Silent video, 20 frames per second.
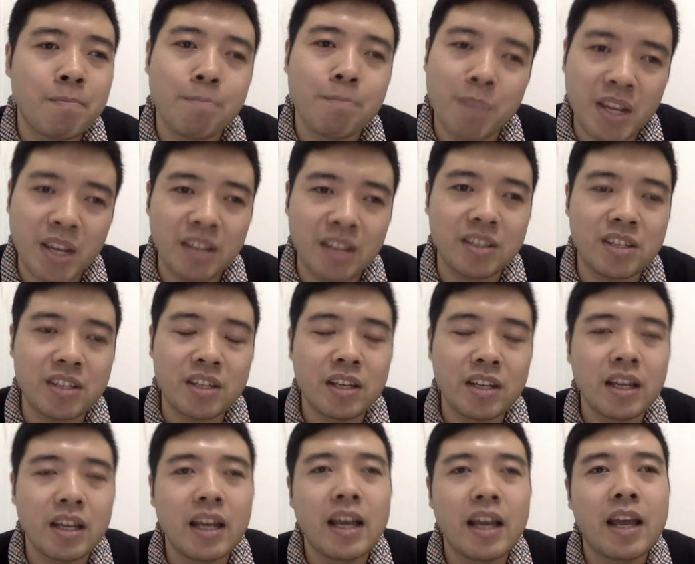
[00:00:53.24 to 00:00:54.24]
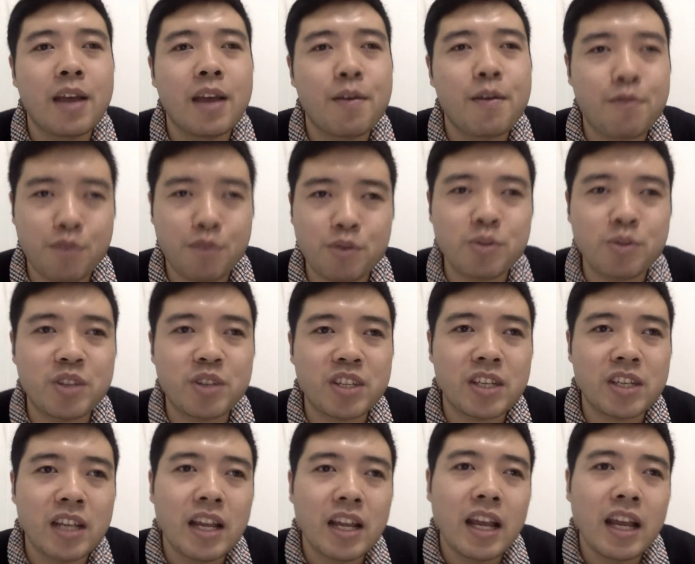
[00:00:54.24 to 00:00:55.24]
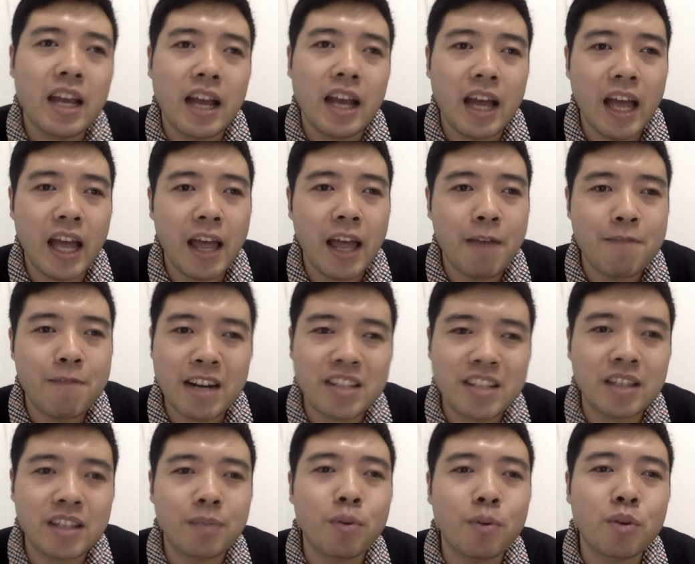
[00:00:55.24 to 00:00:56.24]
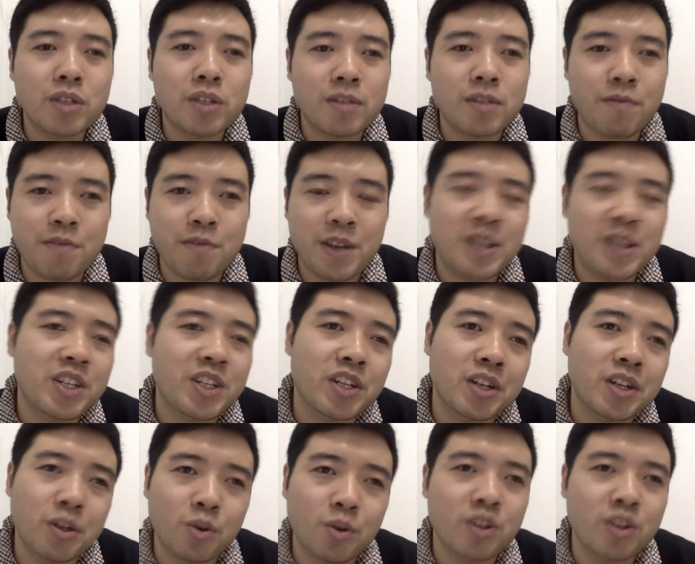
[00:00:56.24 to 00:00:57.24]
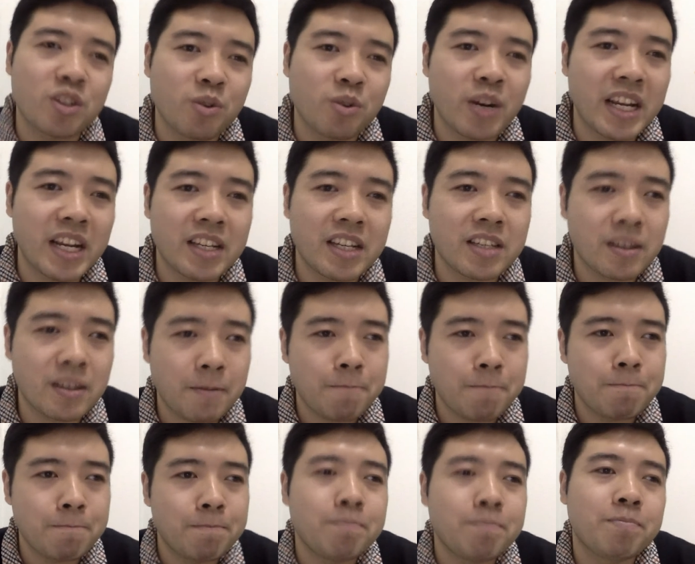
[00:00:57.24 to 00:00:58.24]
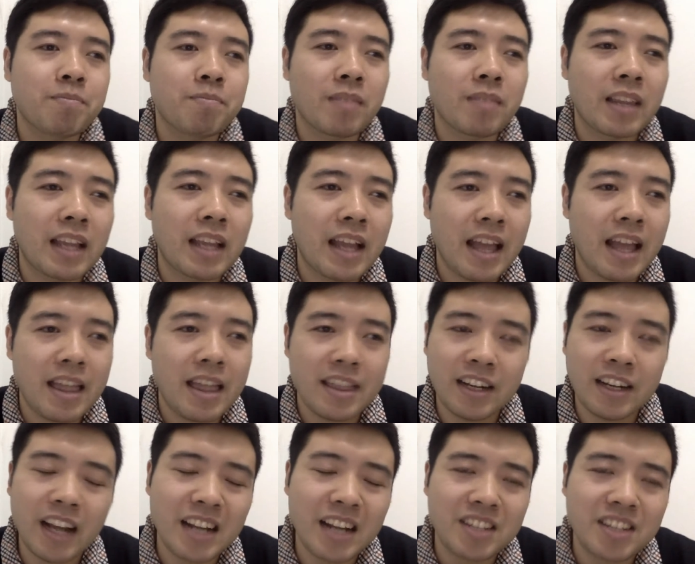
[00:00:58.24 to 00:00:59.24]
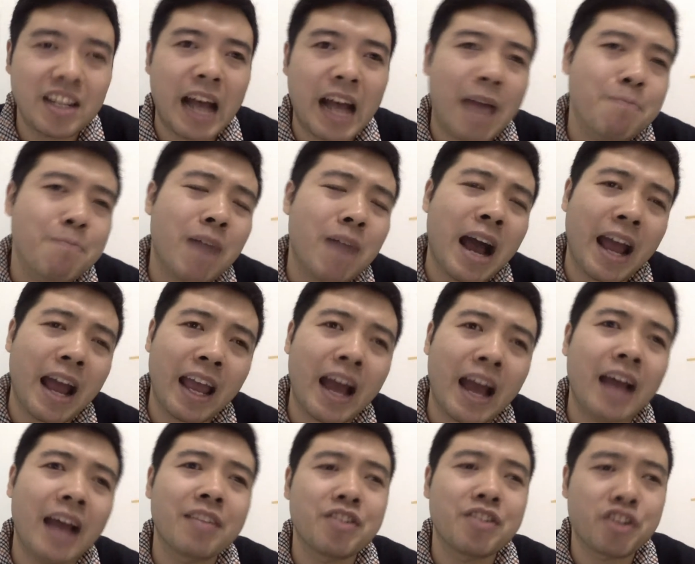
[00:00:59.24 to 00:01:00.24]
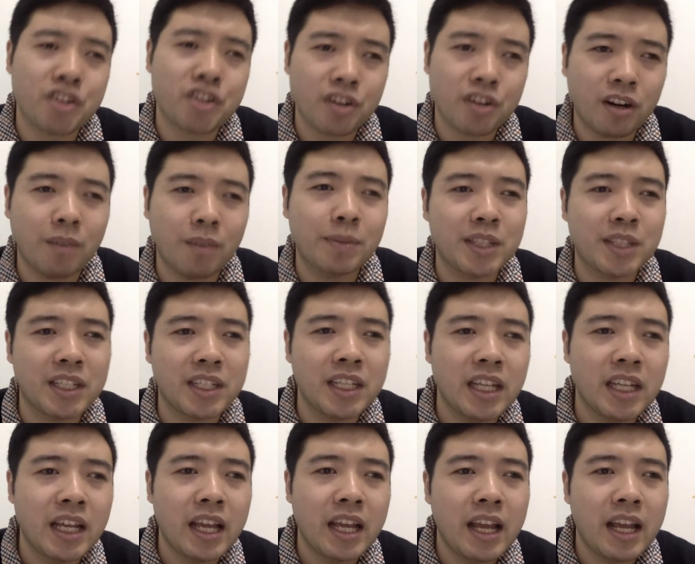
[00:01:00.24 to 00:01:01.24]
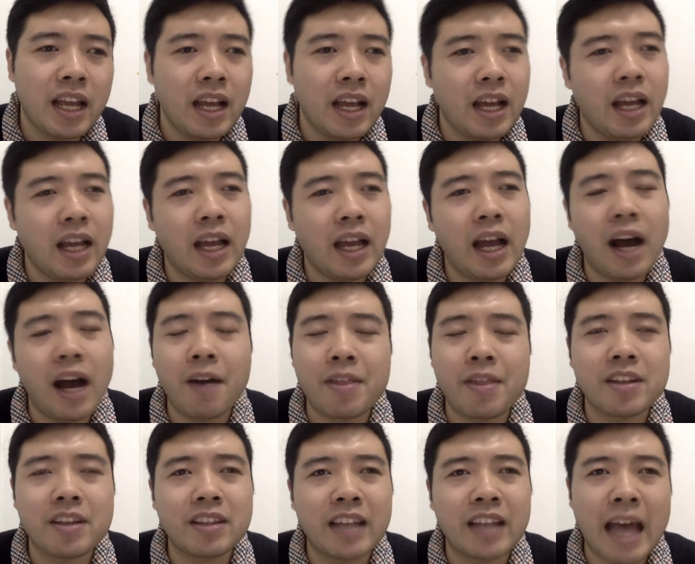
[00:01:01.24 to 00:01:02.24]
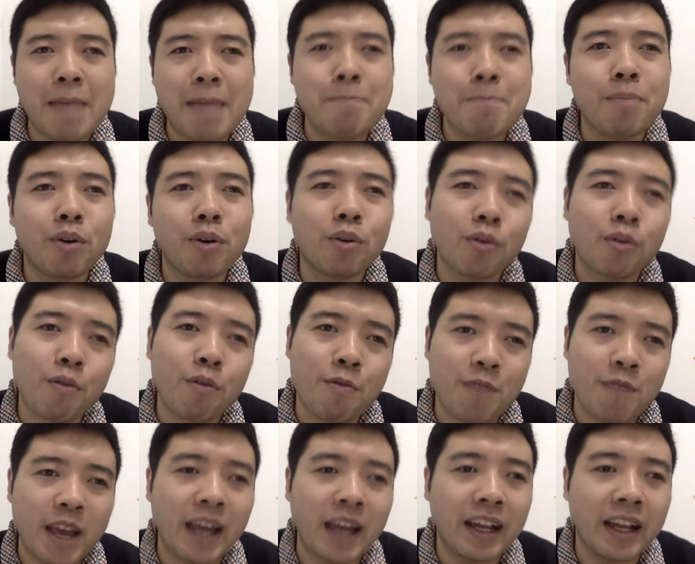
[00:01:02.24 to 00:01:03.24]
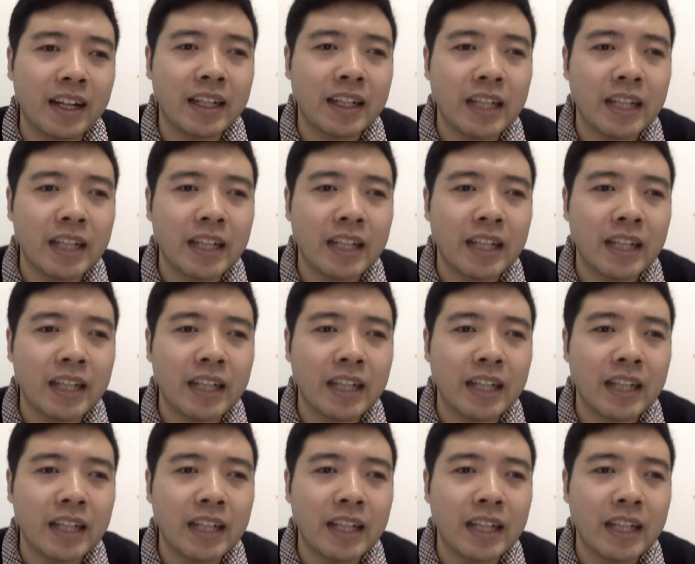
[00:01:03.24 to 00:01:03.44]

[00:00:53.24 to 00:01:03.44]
meat, fruits, vegetables, fish, groceries. The last time I had shopped on the Temple Fair